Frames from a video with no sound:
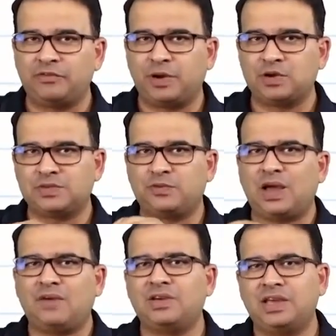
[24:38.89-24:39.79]
because if you
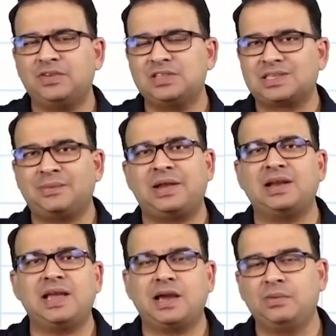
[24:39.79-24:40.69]
have even
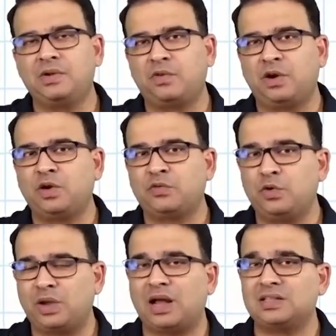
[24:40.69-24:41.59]
schematic diagram in front of you,
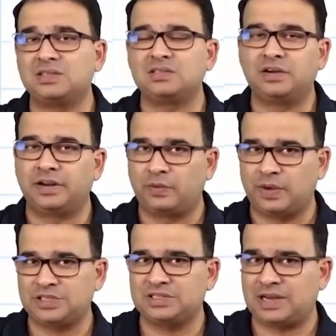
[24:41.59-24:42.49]
you can answer certain questions.